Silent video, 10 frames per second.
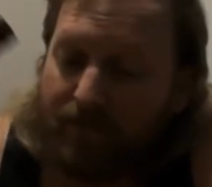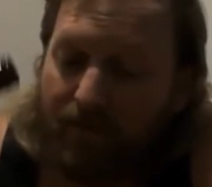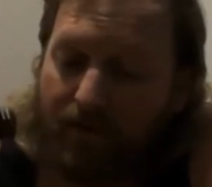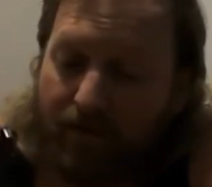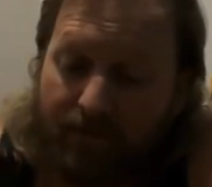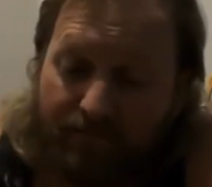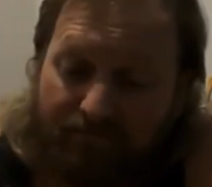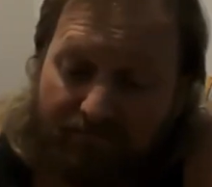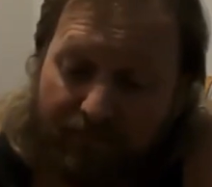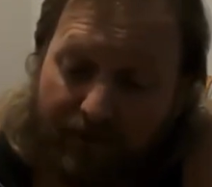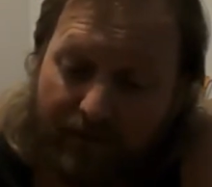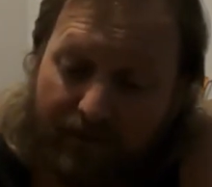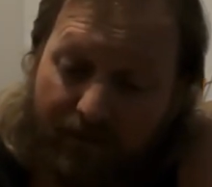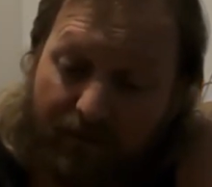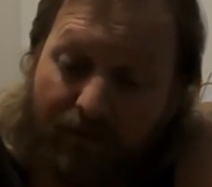So,
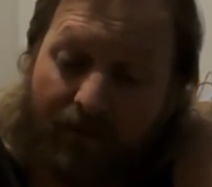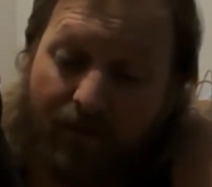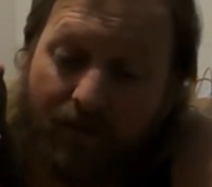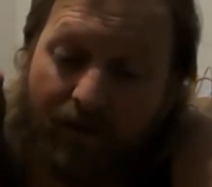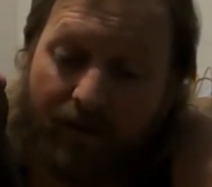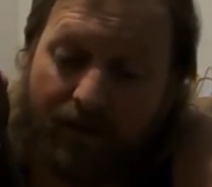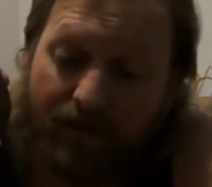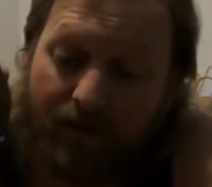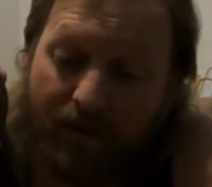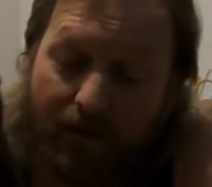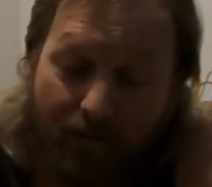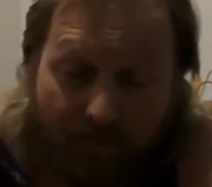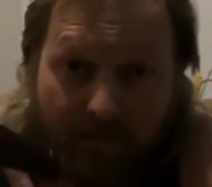I thought